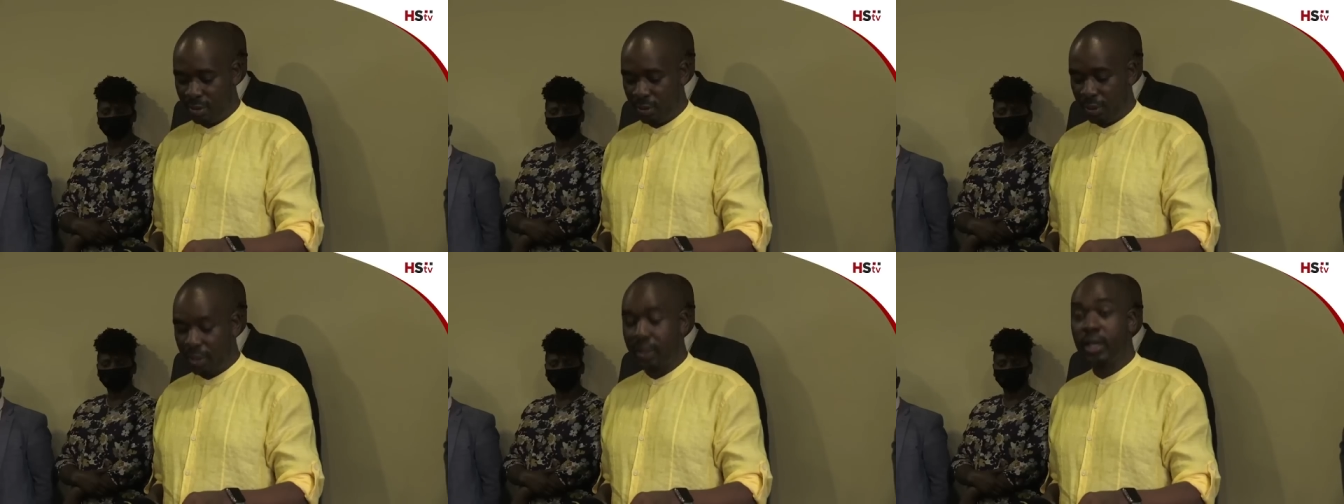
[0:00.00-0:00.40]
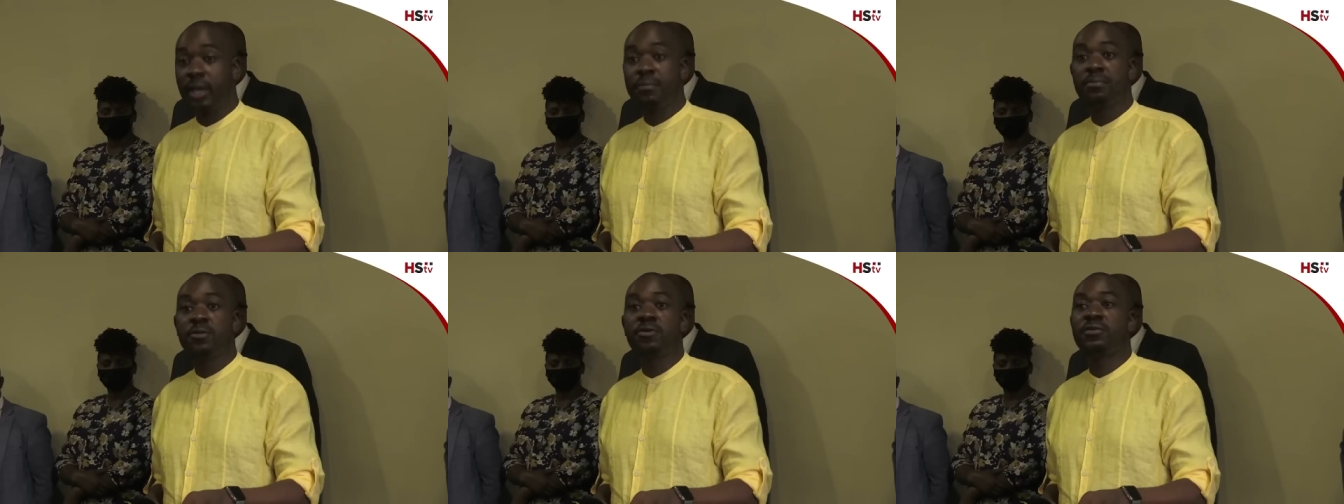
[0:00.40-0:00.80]
We
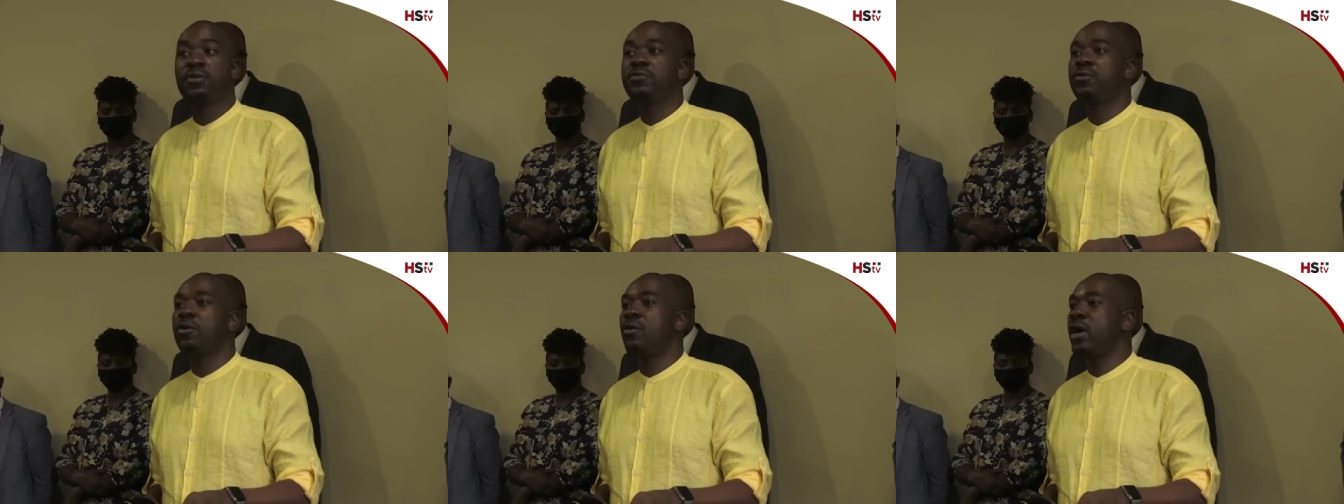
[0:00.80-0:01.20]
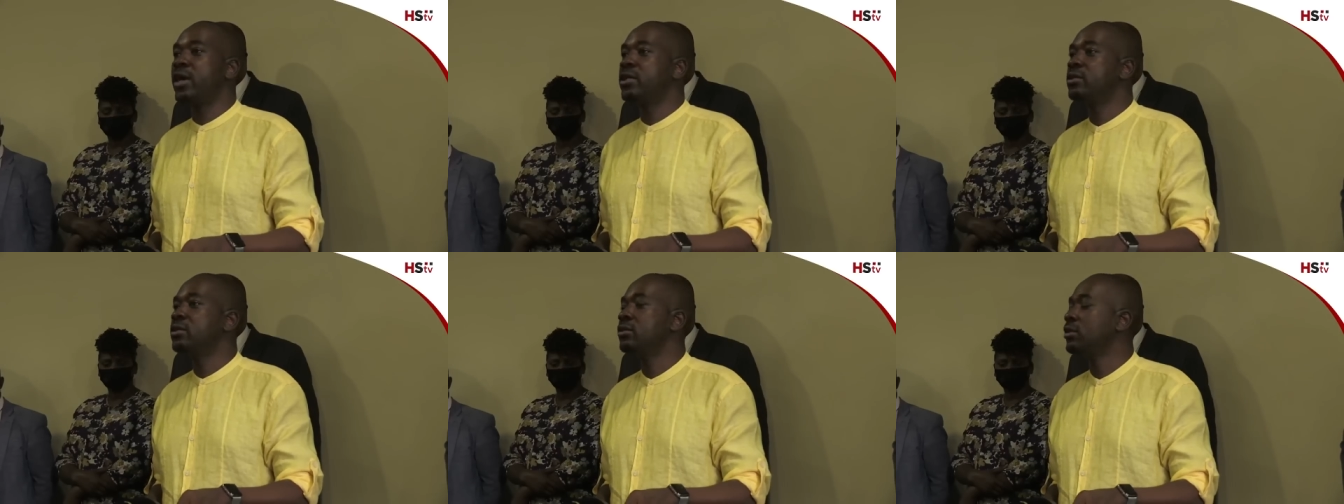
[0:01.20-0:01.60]
keep moving
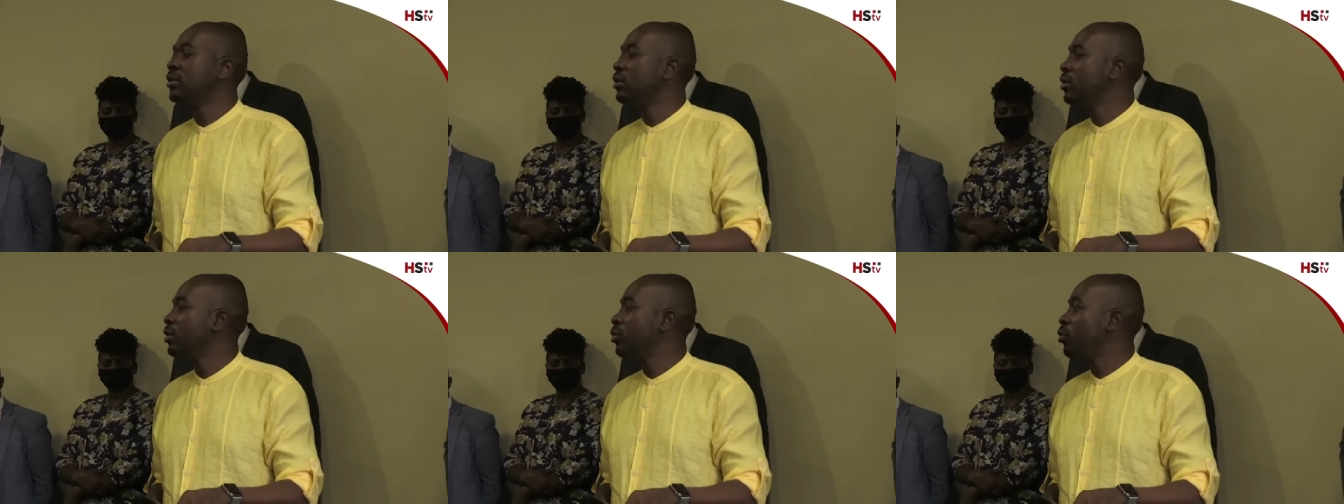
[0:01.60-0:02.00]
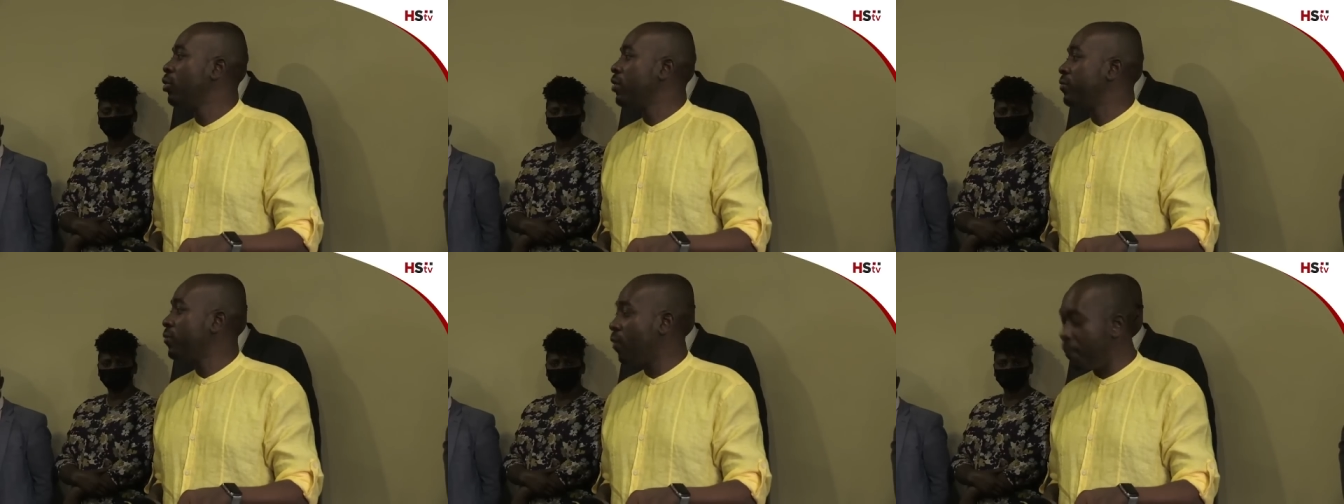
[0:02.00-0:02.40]
forward.
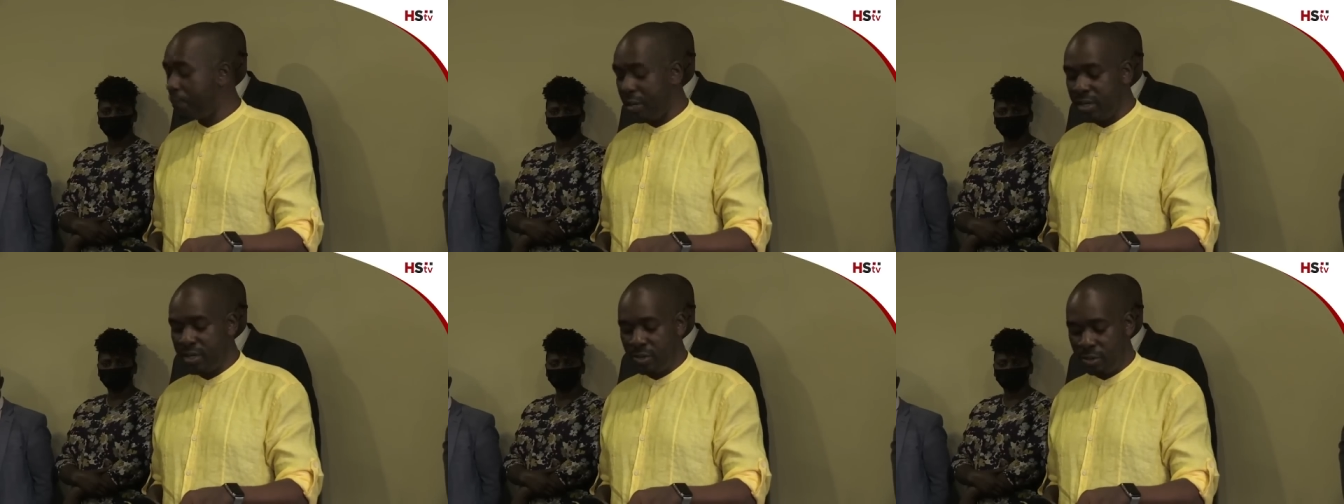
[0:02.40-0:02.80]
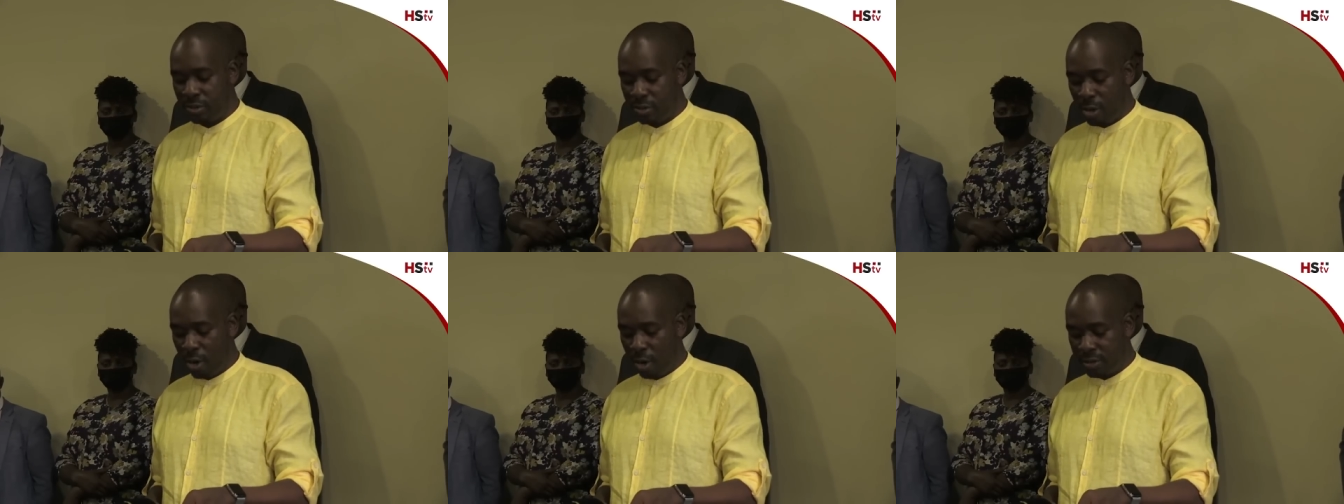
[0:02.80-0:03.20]
We have opened new
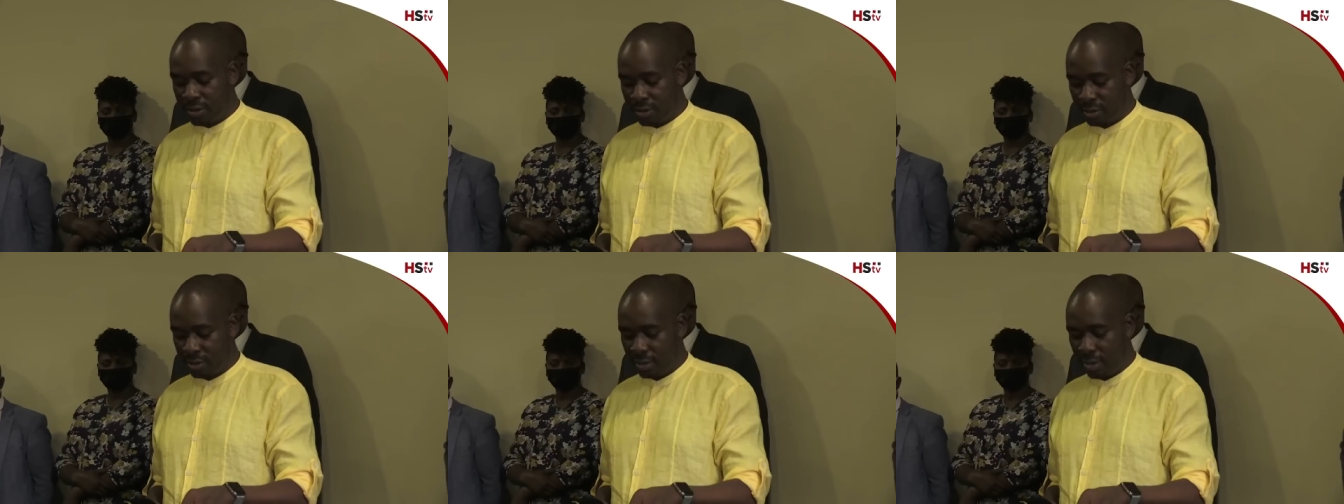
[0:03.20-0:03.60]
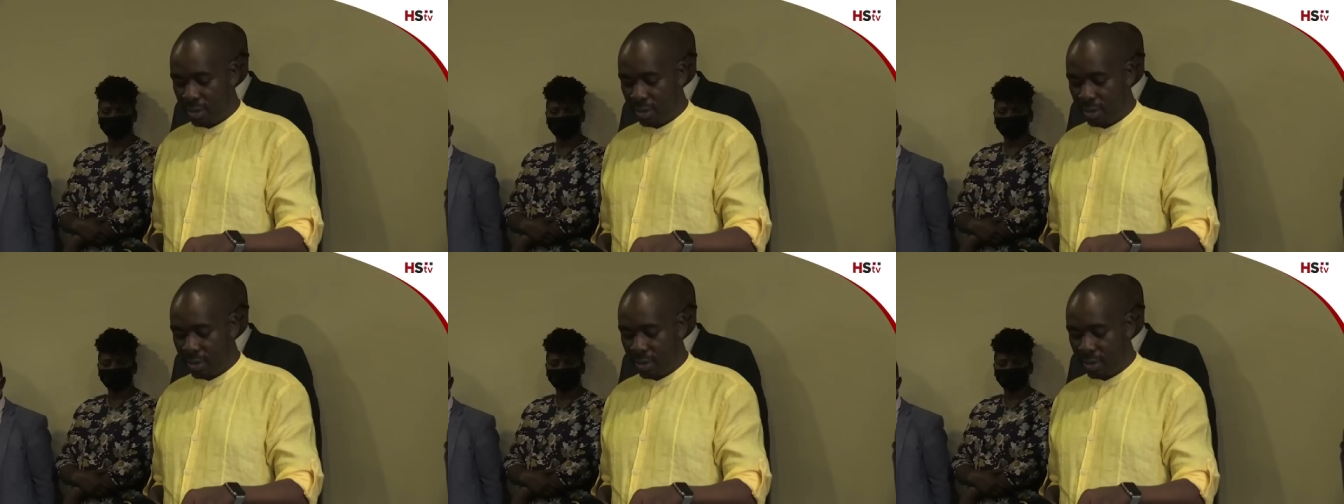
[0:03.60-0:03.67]
doors.